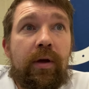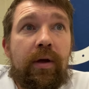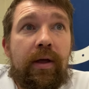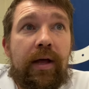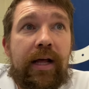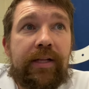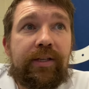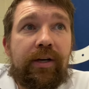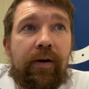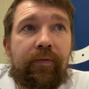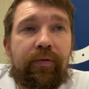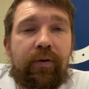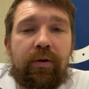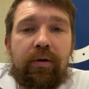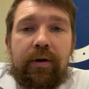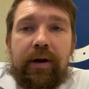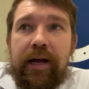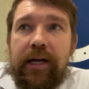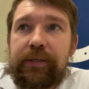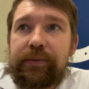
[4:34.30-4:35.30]
That's all for
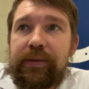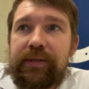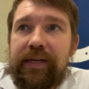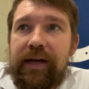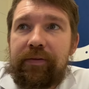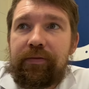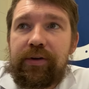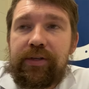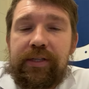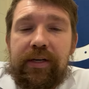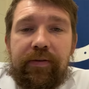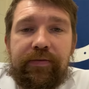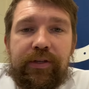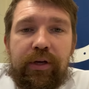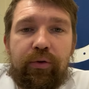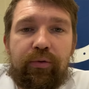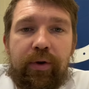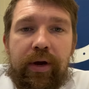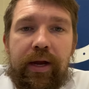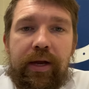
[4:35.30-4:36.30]
your announcements. Have yourselves a
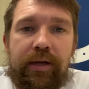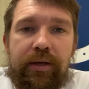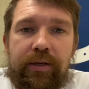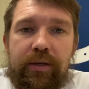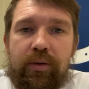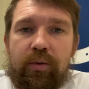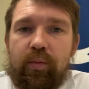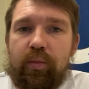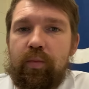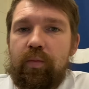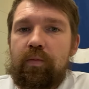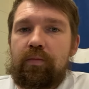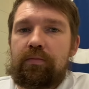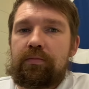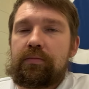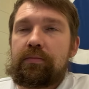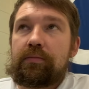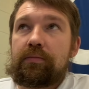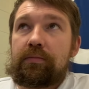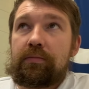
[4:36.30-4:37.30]
great
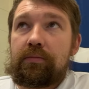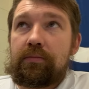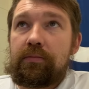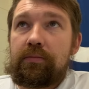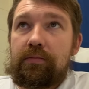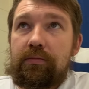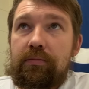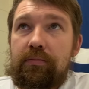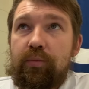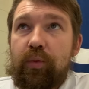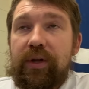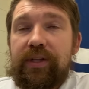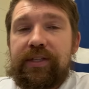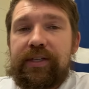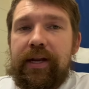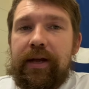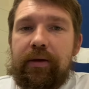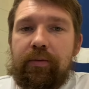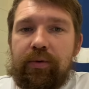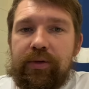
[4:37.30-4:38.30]

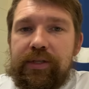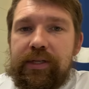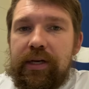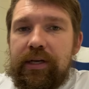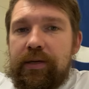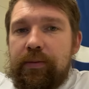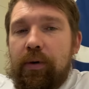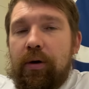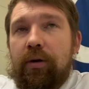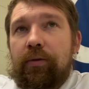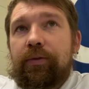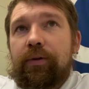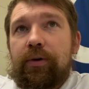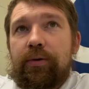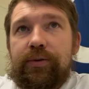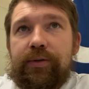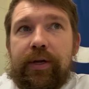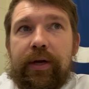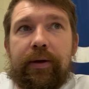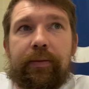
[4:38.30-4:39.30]
Wednesday. We'll see you tomorrow,
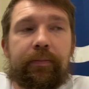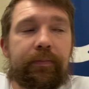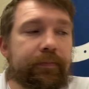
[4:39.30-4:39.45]
Thursday.